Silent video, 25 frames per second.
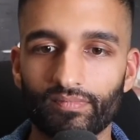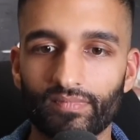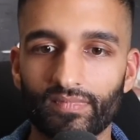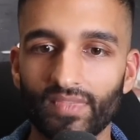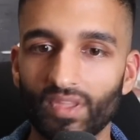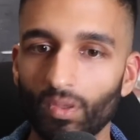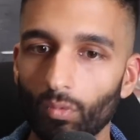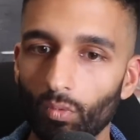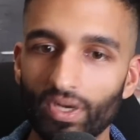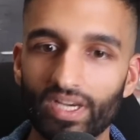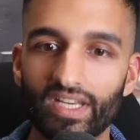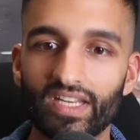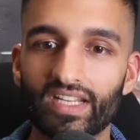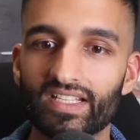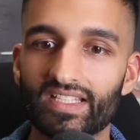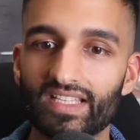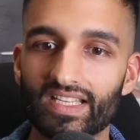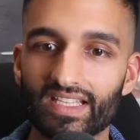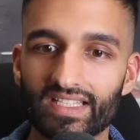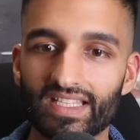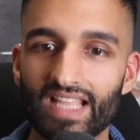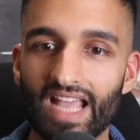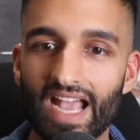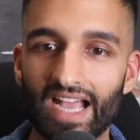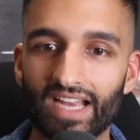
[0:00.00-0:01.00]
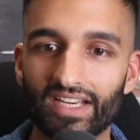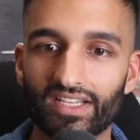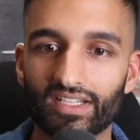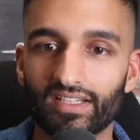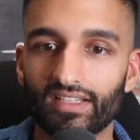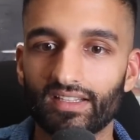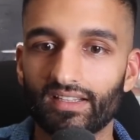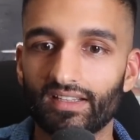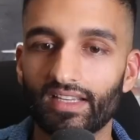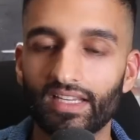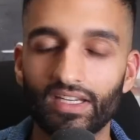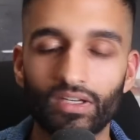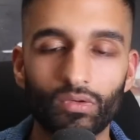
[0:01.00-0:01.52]
The witness is that
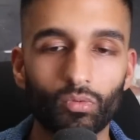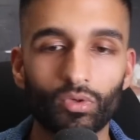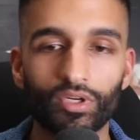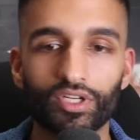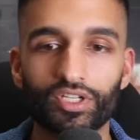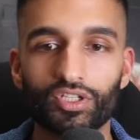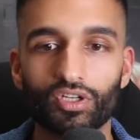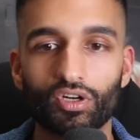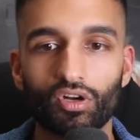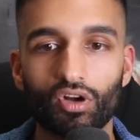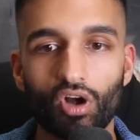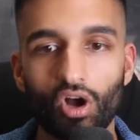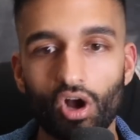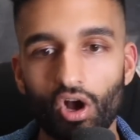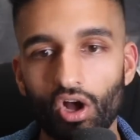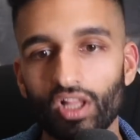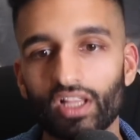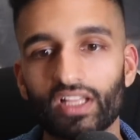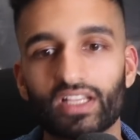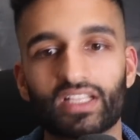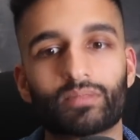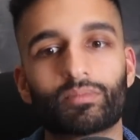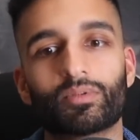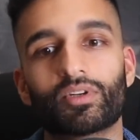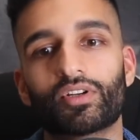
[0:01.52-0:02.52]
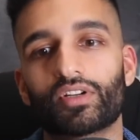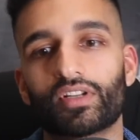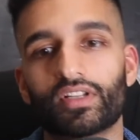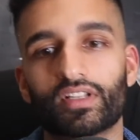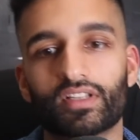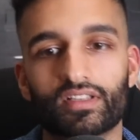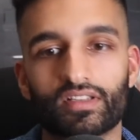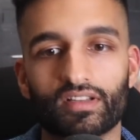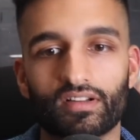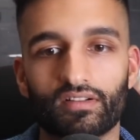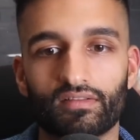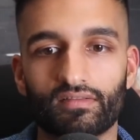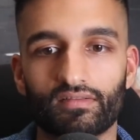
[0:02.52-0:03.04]
in which all
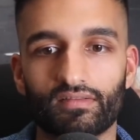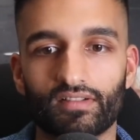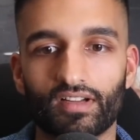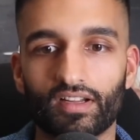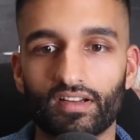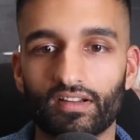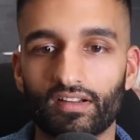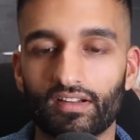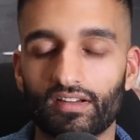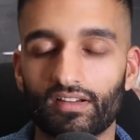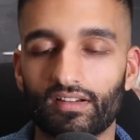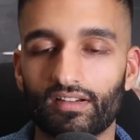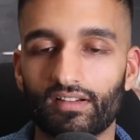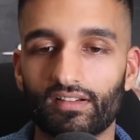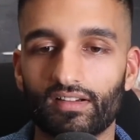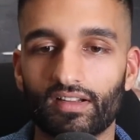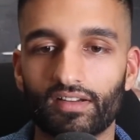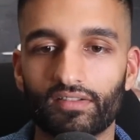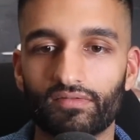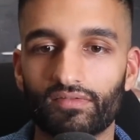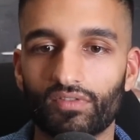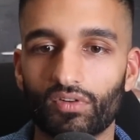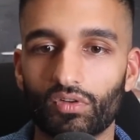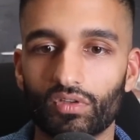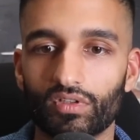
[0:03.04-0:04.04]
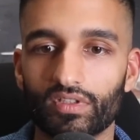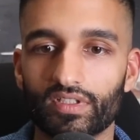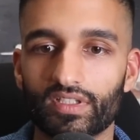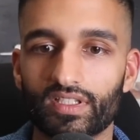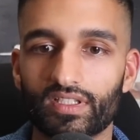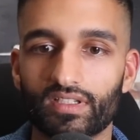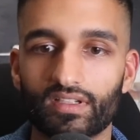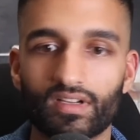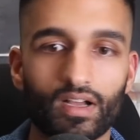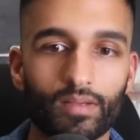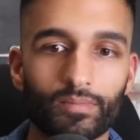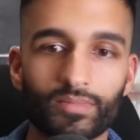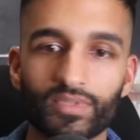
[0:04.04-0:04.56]
experience unfolds,
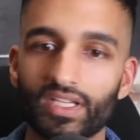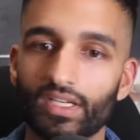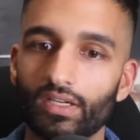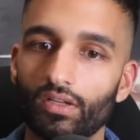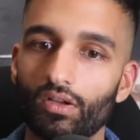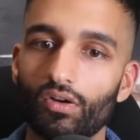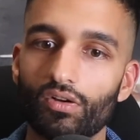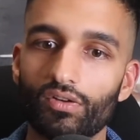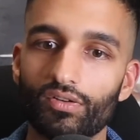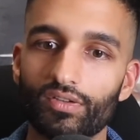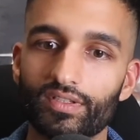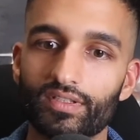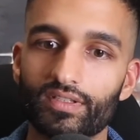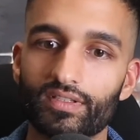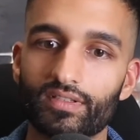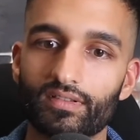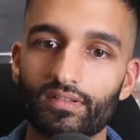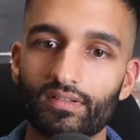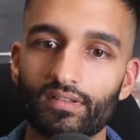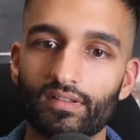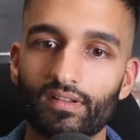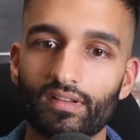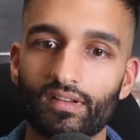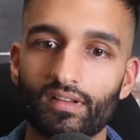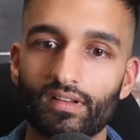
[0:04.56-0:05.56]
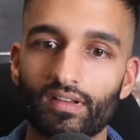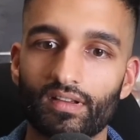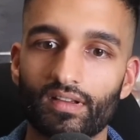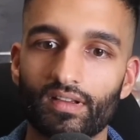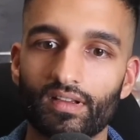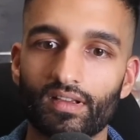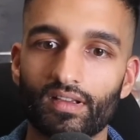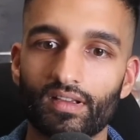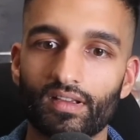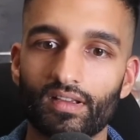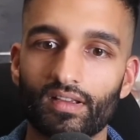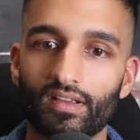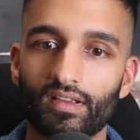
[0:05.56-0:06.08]
comes and goes.
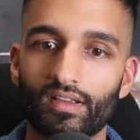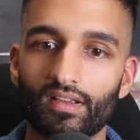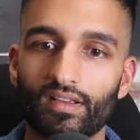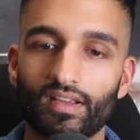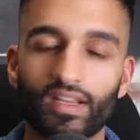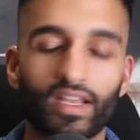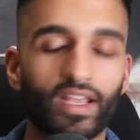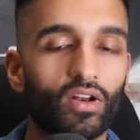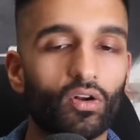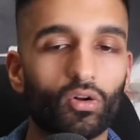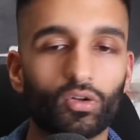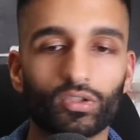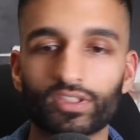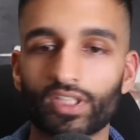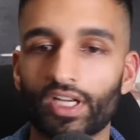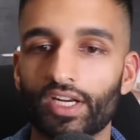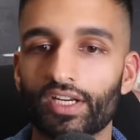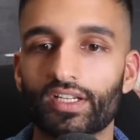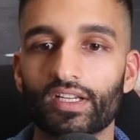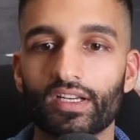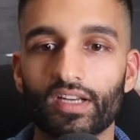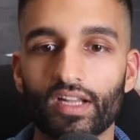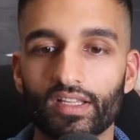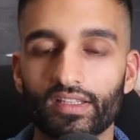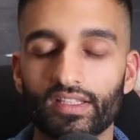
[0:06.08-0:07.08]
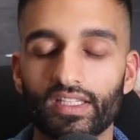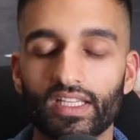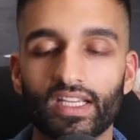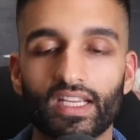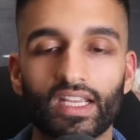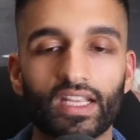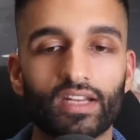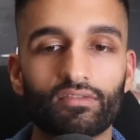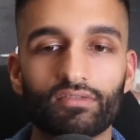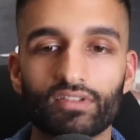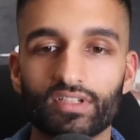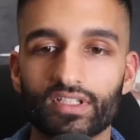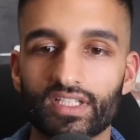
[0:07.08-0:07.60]
It holds on to nothing.
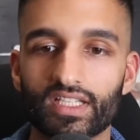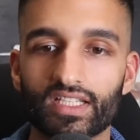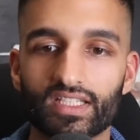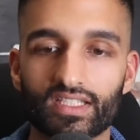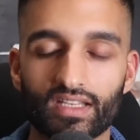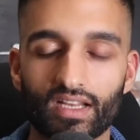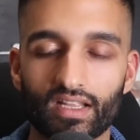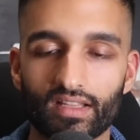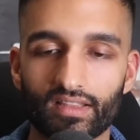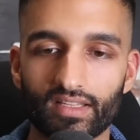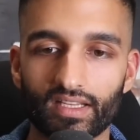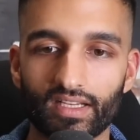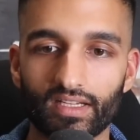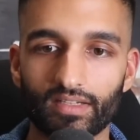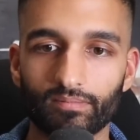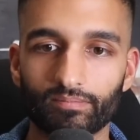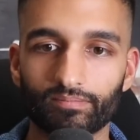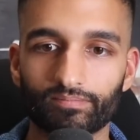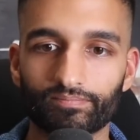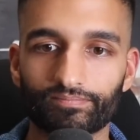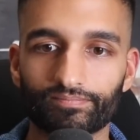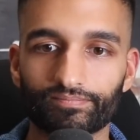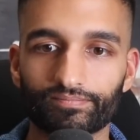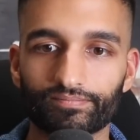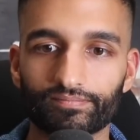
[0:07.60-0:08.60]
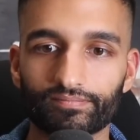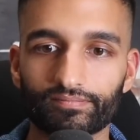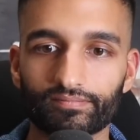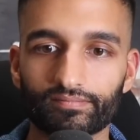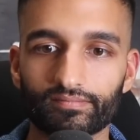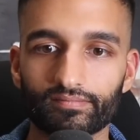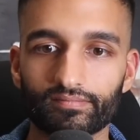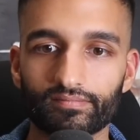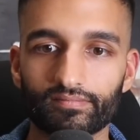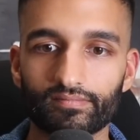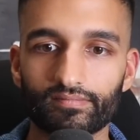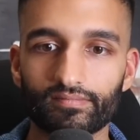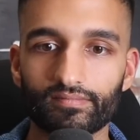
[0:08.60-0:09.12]
It resists nothing.
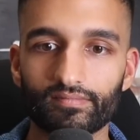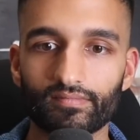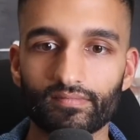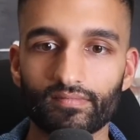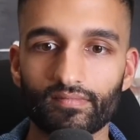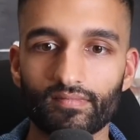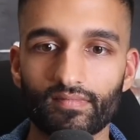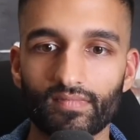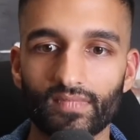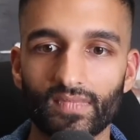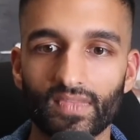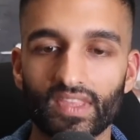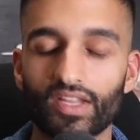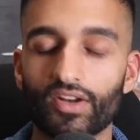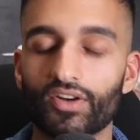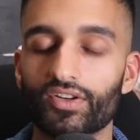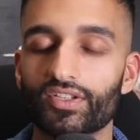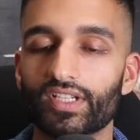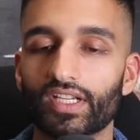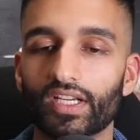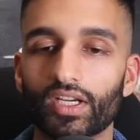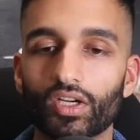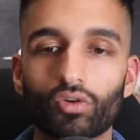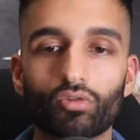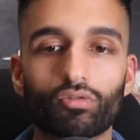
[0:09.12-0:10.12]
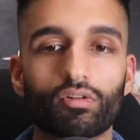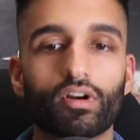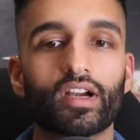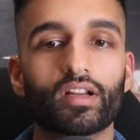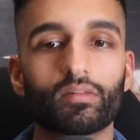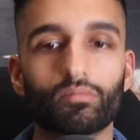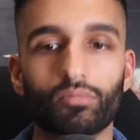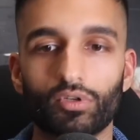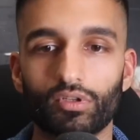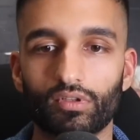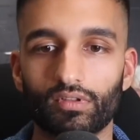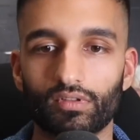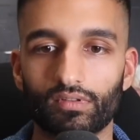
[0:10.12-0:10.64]
There's
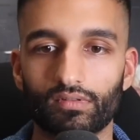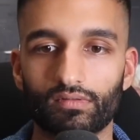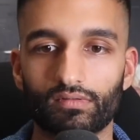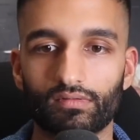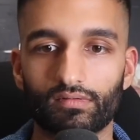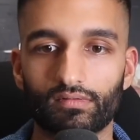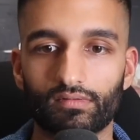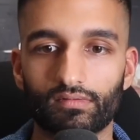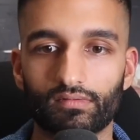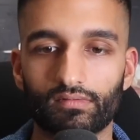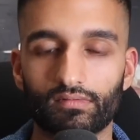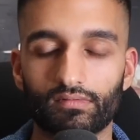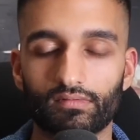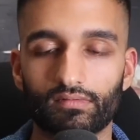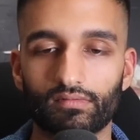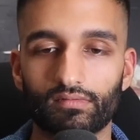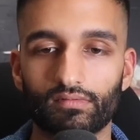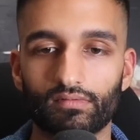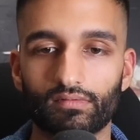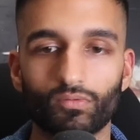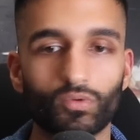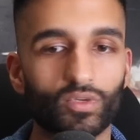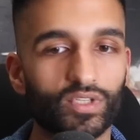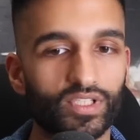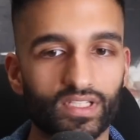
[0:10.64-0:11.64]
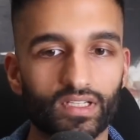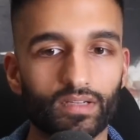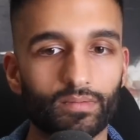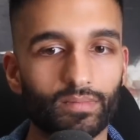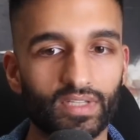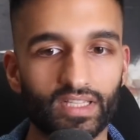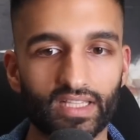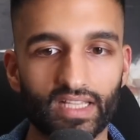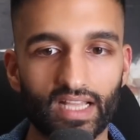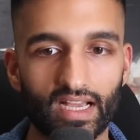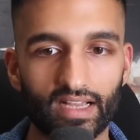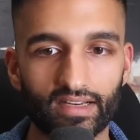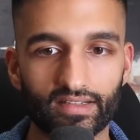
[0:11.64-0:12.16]
incredible wisdom
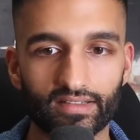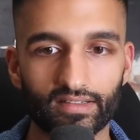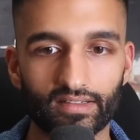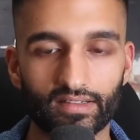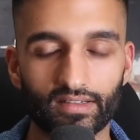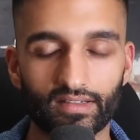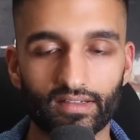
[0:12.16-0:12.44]
in that.